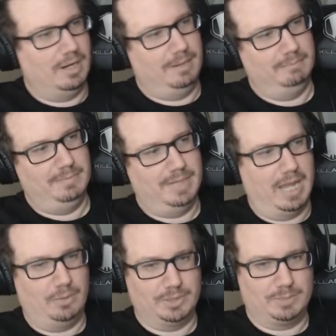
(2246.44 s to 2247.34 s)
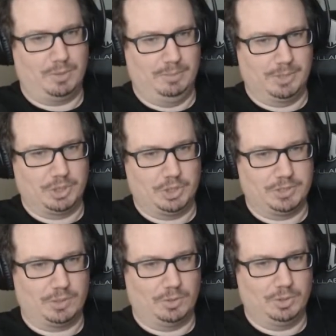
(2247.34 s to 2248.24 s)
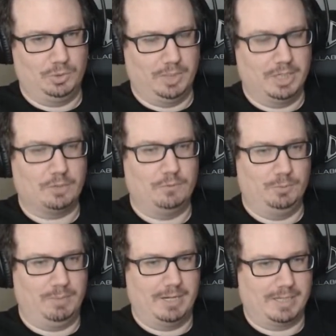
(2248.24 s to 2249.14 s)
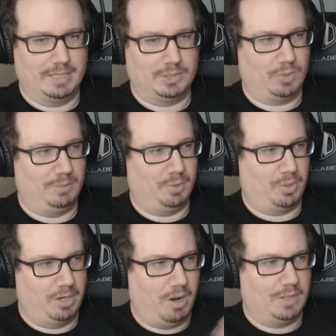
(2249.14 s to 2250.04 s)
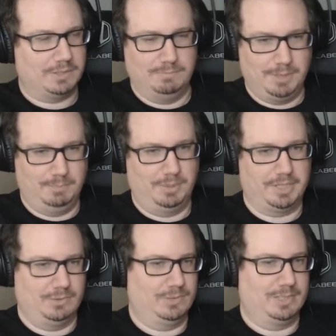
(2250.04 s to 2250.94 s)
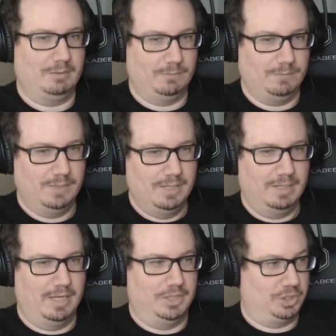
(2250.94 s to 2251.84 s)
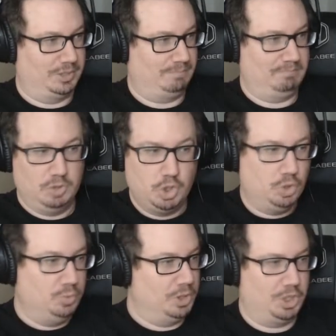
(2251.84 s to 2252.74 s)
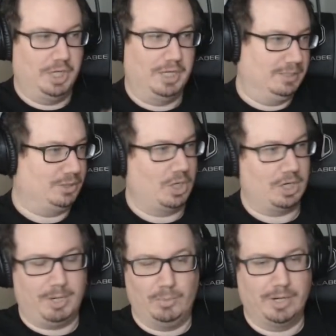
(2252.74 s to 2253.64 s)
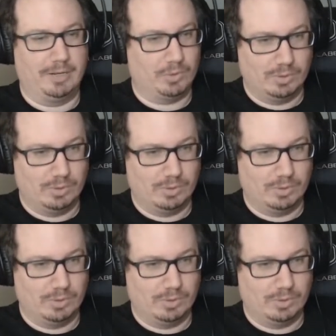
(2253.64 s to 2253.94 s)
Now it's pretty much just turned into an interview podcast where I bring on awesome people like yourself and just shoot the shit and talk about whatever.